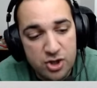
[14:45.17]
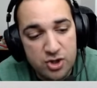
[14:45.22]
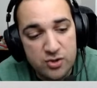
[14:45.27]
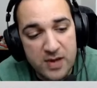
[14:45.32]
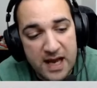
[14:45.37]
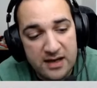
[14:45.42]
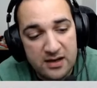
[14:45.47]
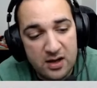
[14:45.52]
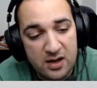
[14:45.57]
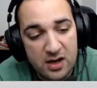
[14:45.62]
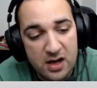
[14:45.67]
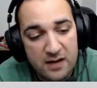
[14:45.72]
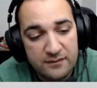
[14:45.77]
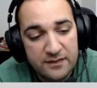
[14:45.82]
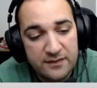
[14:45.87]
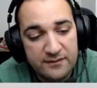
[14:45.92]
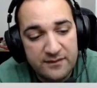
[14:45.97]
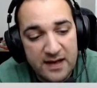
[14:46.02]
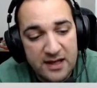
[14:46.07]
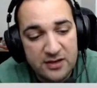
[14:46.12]
You add half
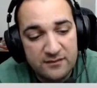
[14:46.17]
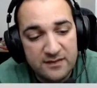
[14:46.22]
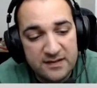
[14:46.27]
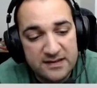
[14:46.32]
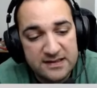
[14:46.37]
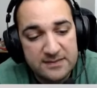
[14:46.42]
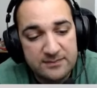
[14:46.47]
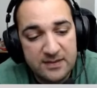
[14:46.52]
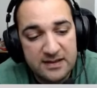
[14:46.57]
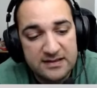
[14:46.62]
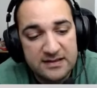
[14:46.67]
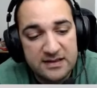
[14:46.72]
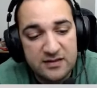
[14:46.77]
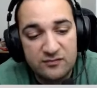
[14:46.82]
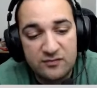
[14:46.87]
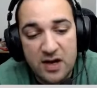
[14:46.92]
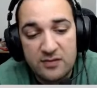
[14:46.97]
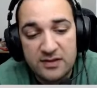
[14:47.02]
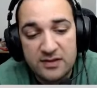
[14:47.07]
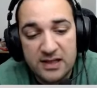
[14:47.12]
of the value of this ability,
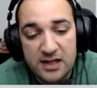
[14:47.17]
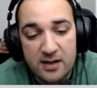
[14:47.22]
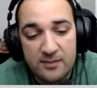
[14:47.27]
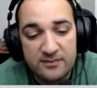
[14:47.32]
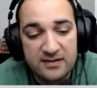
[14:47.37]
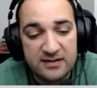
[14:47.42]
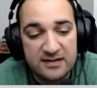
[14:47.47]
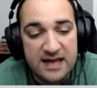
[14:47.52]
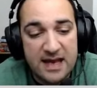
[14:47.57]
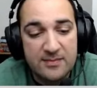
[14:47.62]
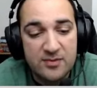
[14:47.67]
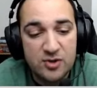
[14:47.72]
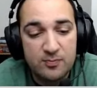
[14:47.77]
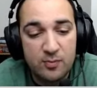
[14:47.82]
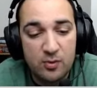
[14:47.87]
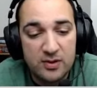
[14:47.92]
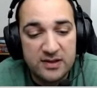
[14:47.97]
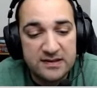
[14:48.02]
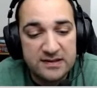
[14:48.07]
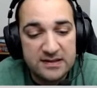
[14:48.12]
rounding up to the damage
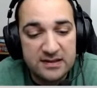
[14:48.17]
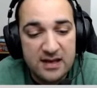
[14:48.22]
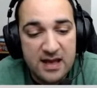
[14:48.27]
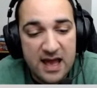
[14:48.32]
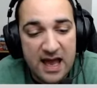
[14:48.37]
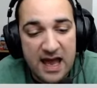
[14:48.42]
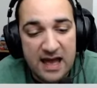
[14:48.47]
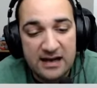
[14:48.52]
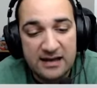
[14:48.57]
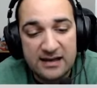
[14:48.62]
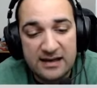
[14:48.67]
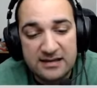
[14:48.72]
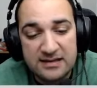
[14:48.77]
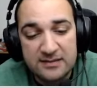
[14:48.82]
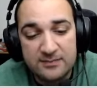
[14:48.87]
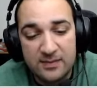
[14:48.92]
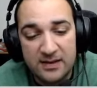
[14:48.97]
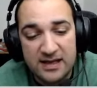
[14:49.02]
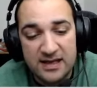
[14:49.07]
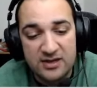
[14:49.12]
points
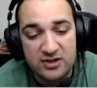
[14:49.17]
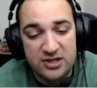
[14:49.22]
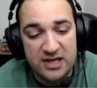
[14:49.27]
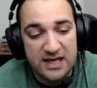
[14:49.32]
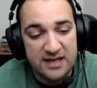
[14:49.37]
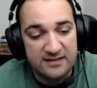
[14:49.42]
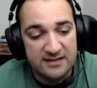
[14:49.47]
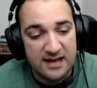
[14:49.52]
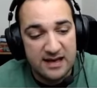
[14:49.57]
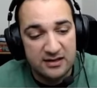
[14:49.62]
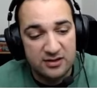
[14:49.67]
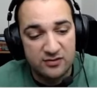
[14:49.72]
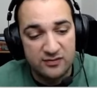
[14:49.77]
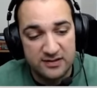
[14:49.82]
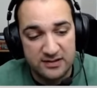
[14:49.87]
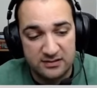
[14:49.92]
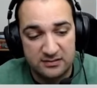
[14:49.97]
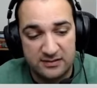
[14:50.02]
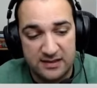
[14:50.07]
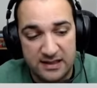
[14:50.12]
allocated by each hit and
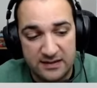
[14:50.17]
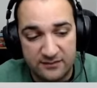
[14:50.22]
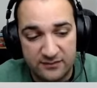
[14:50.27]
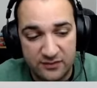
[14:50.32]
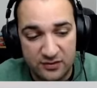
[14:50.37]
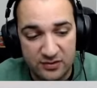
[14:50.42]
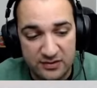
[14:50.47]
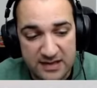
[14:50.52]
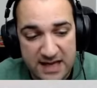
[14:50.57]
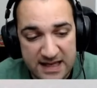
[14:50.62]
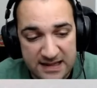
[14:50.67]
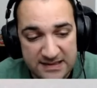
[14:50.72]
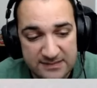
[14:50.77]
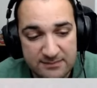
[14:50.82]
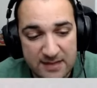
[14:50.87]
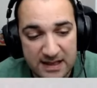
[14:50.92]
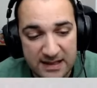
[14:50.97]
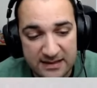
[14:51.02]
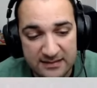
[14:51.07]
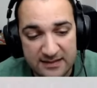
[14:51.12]
critical hit for your next
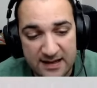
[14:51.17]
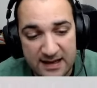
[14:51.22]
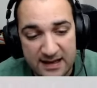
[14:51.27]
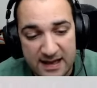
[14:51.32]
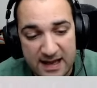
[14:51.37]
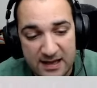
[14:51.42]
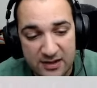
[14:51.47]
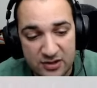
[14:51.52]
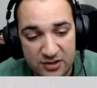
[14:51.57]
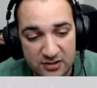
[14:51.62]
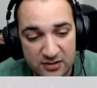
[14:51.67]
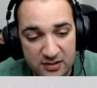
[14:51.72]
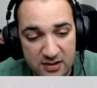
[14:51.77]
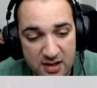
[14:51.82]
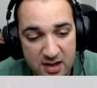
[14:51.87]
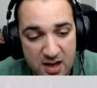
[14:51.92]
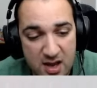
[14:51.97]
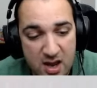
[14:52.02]
melee attack action.